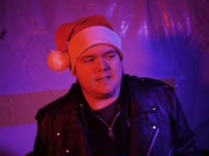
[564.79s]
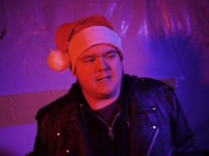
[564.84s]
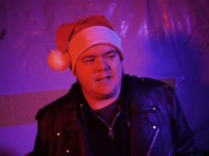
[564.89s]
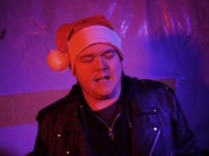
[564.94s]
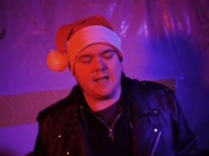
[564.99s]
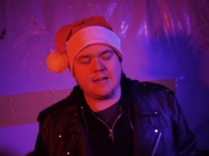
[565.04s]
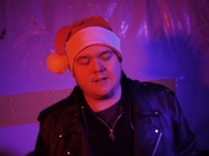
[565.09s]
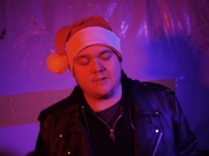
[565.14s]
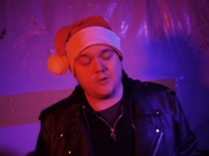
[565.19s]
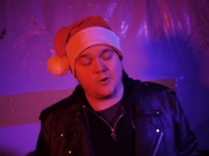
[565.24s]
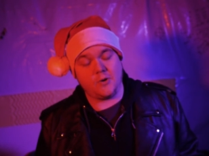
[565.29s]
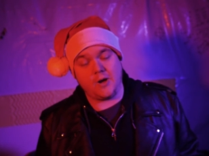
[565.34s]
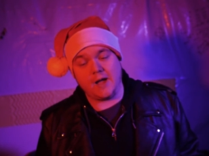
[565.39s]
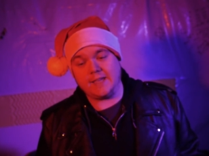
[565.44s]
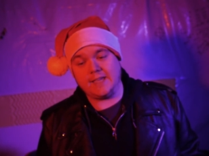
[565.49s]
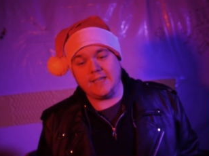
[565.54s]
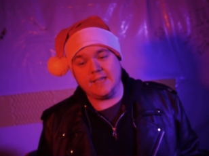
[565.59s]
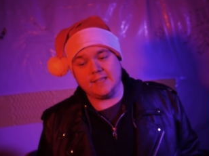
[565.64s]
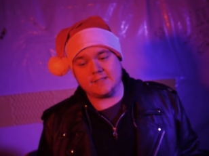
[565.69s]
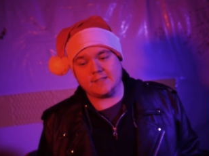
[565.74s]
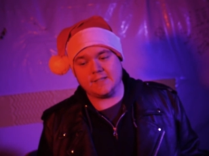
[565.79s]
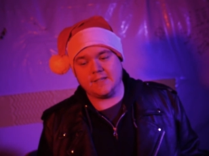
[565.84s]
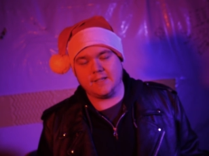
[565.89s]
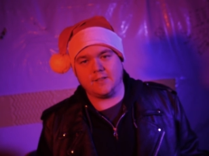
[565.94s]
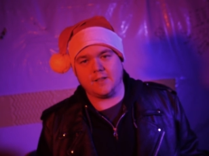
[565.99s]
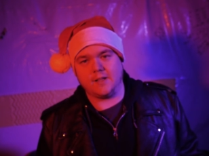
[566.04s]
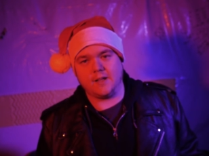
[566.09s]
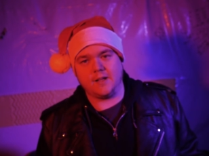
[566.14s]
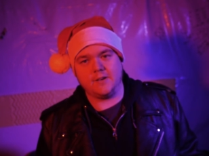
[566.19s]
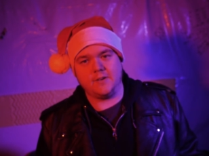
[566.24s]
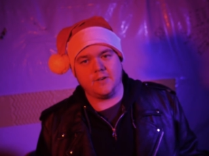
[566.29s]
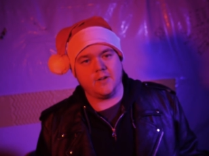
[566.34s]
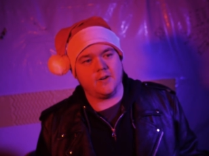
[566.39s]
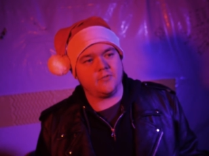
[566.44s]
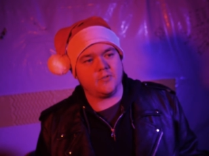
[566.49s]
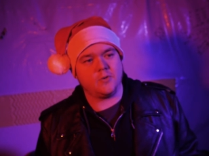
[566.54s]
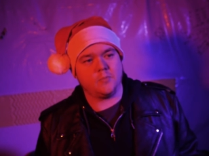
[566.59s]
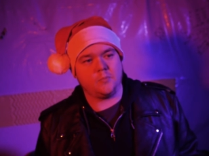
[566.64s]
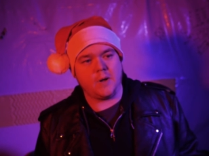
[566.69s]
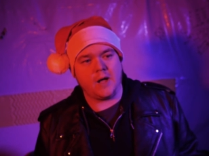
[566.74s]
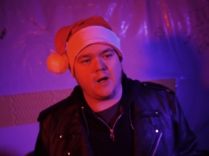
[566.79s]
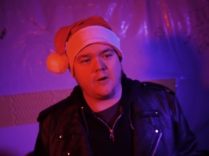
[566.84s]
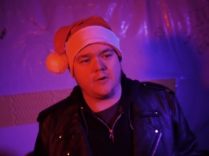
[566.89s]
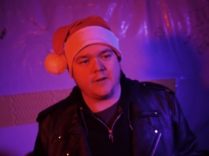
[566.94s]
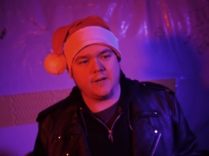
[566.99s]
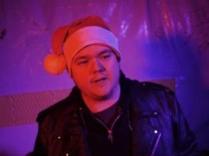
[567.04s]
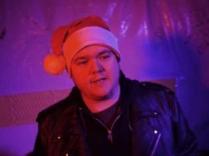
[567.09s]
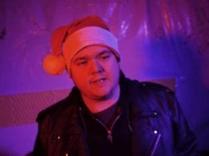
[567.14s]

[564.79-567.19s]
I don't know. I can't say enough about it.